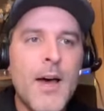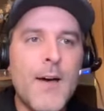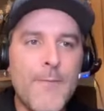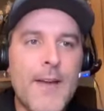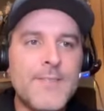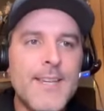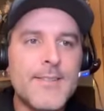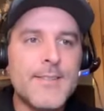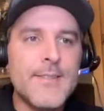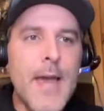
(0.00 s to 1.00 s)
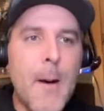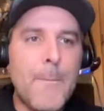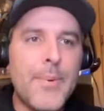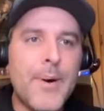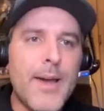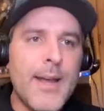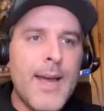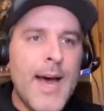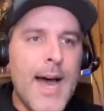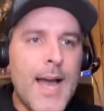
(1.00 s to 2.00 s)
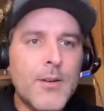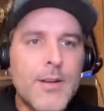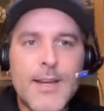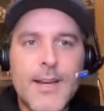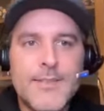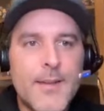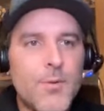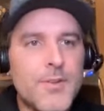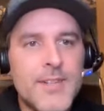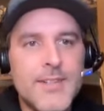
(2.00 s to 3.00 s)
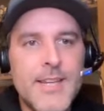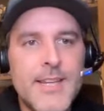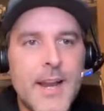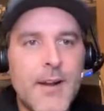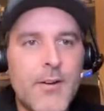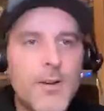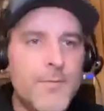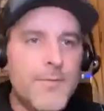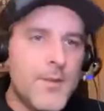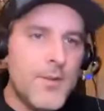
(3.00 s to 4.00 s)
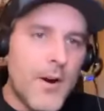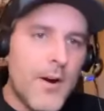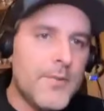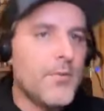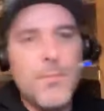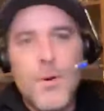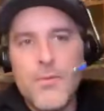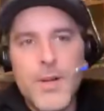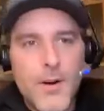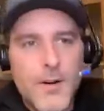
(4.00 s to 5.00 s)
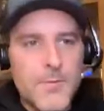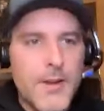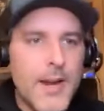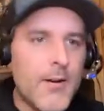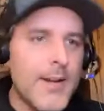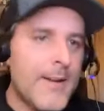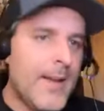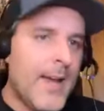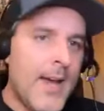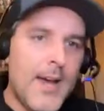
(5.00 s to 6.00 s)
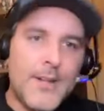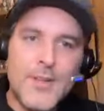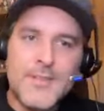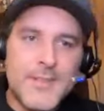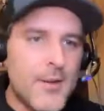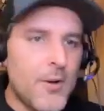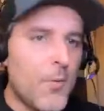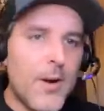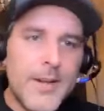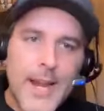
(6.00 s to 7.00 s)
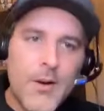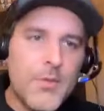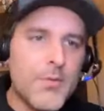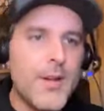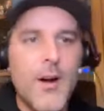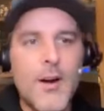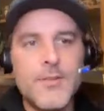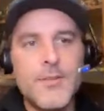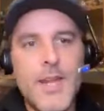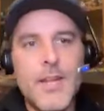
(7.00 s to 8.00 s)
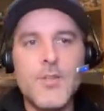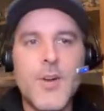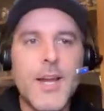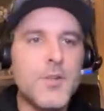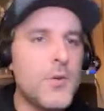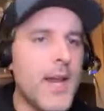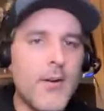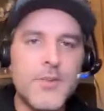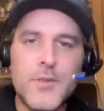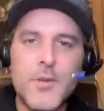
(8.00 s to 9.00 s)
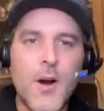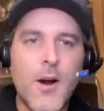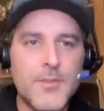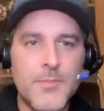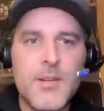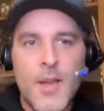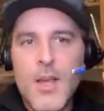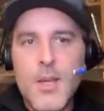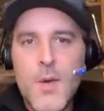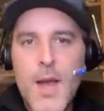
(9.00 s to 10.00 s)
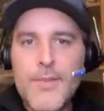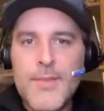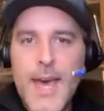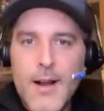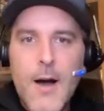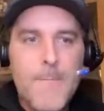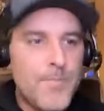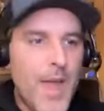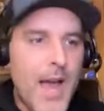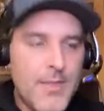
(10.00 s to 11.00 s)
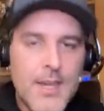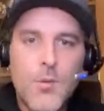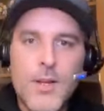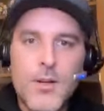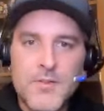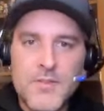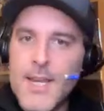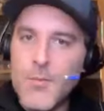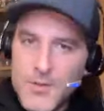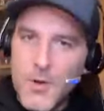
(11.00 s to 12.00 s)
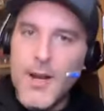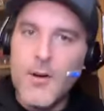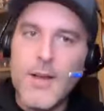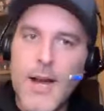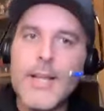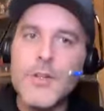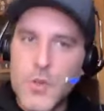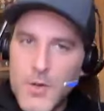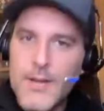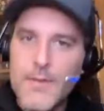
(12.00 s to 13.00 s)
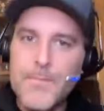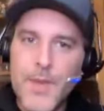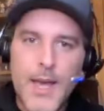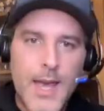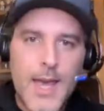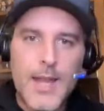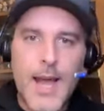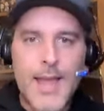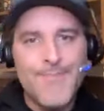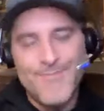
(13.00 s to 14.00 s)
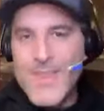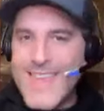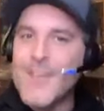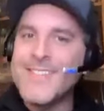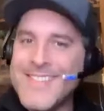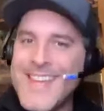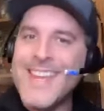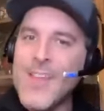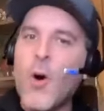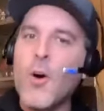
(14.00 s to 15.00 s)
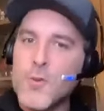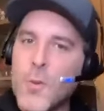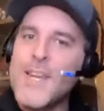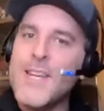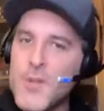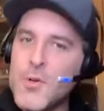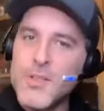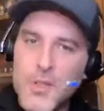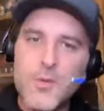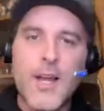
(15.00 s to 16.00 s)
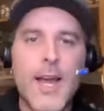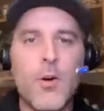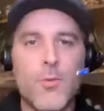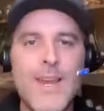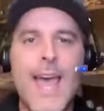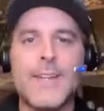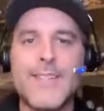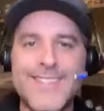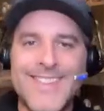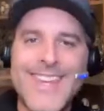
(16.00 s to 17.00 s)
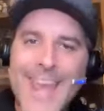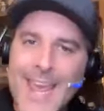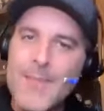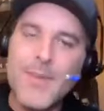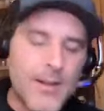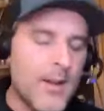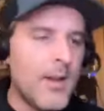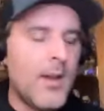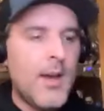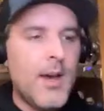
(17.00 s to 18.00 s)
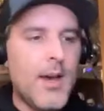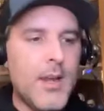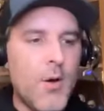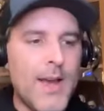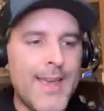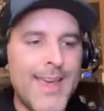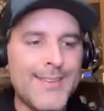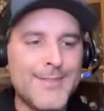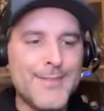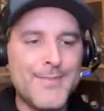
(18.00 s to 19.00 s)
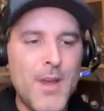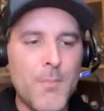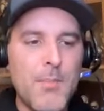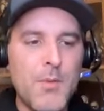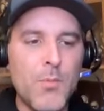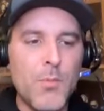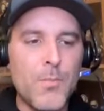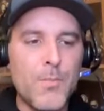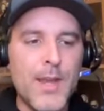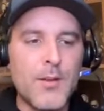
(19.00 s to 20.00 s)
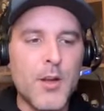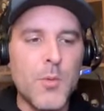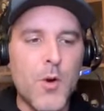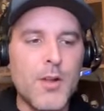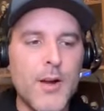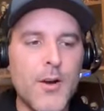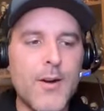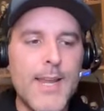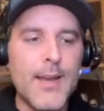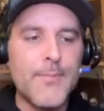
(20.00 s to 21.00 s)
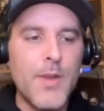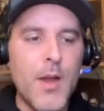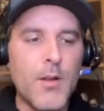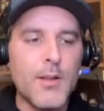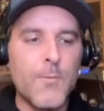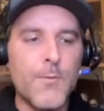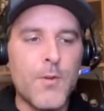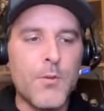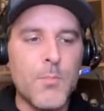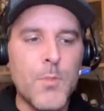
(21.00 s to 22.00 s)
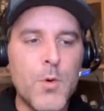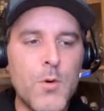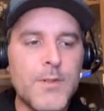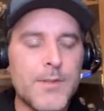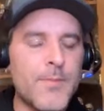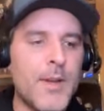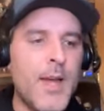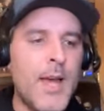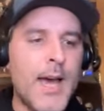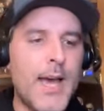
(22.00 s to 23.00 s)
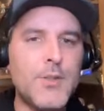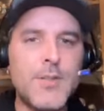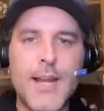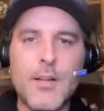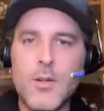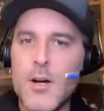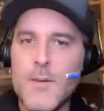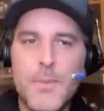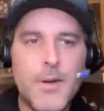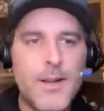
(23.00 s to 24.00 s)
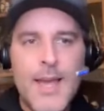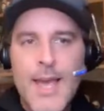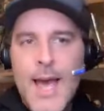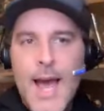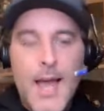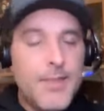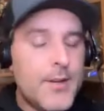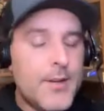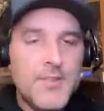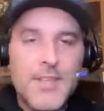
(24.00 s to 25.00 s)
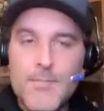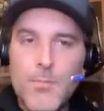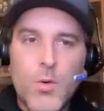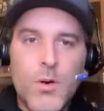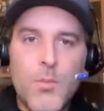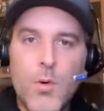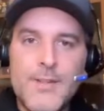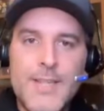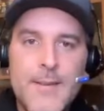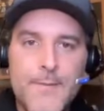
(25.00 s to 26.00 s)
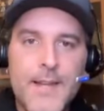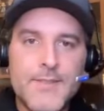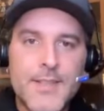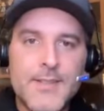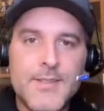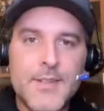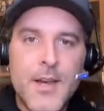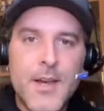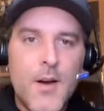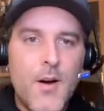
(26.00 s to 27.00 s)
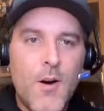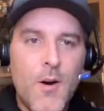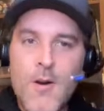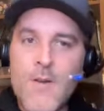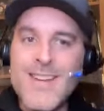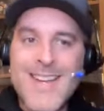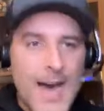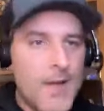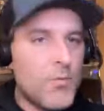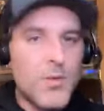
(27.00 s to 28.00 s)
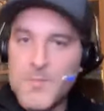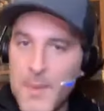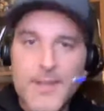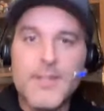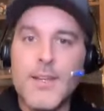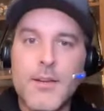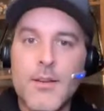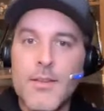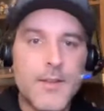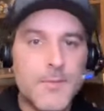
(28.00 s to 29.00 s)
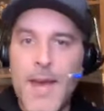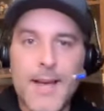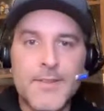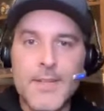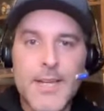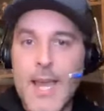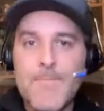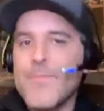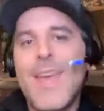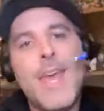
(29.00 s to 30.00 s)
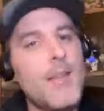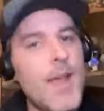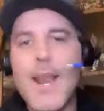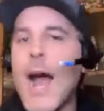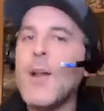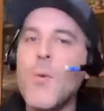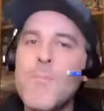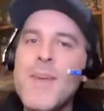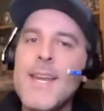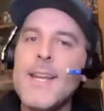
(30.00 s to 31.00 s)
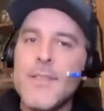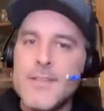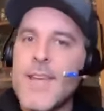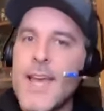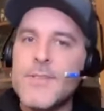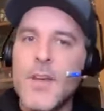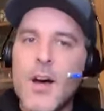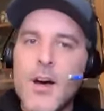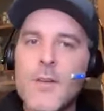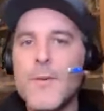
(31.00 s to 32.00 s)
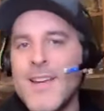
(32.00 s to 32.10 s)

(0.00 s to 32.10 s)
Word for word: Uh, five seasons now. But uh, I look at Gus Edwards, 16 carries, 52 yards, 3.3 yards per carry. Uh, Justice Hill, one carry, three yards. Kenyan Drake, two carries, two yards. I mean, you add that up, I think what you're seeing, we saw Carolina do it, uh, and I without seeing the all 22 as you and I are reacting to the game, and uh, you know, as you know, maybe we'll get a little more clarity up, you know, a little further removed uh, as you take a look. But I think you're seeing more and more defenses are not respecting this passing game, and and I don't mean in the sense of